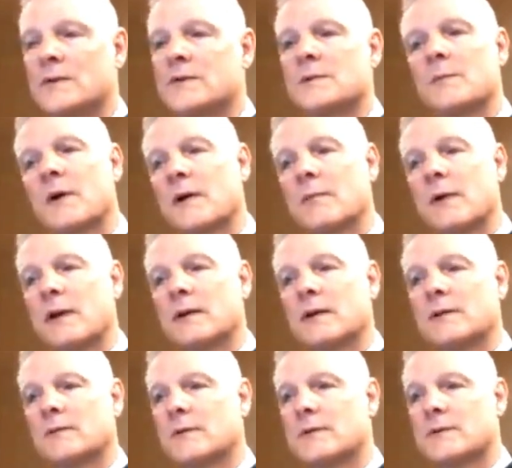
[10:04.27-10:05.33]
Once by
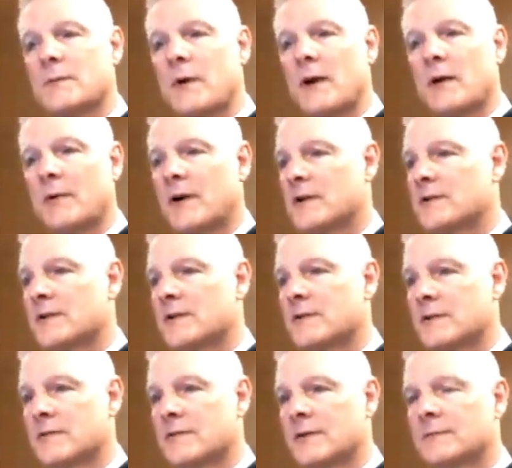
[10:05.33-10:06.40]
mail and once by a process
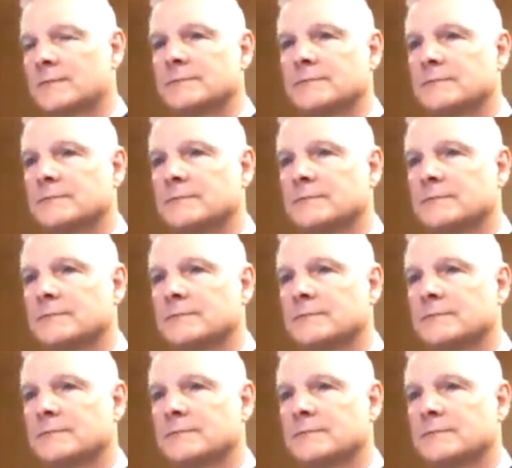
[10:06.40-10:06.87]
server.